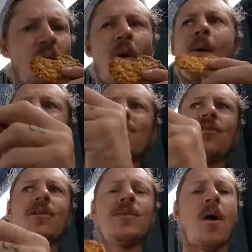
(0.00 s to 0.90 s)
Oh,
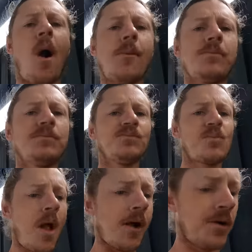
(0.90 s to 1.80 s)
inside there.
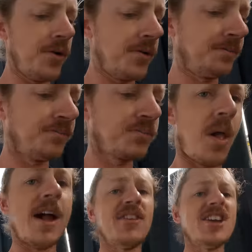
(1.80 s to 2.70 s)
Oh, good.
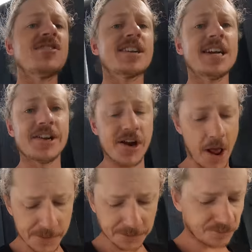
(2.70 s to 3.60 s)
It's Anzac Day
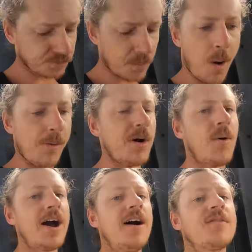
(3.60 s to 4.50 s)
today.
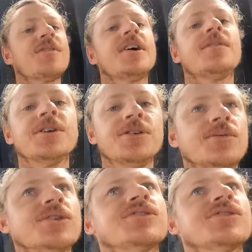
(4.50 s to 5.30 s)
But way after that when you're